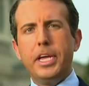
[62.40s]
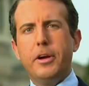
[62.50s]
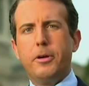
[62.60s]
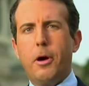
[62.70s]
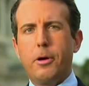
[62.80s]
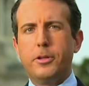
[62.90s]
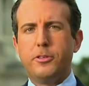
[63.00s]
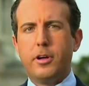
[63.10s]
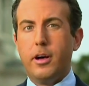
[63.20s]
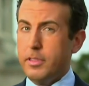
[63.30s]
here in
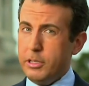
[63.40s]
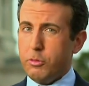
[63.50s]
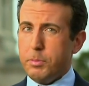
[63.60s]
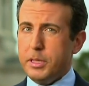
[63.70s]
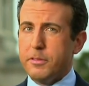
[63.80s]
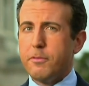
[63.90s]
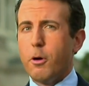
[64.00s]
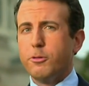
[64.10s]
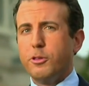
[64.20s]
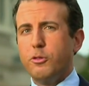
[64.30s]
Arkansas. These will be the
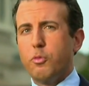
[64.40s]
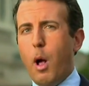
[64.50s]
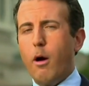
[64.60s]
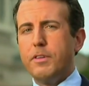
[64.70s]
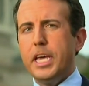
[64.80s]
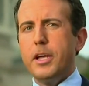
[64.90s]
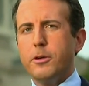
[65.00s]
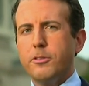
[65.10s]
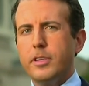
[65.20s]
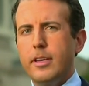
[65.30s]
first in 12
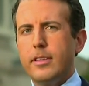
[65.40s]
years.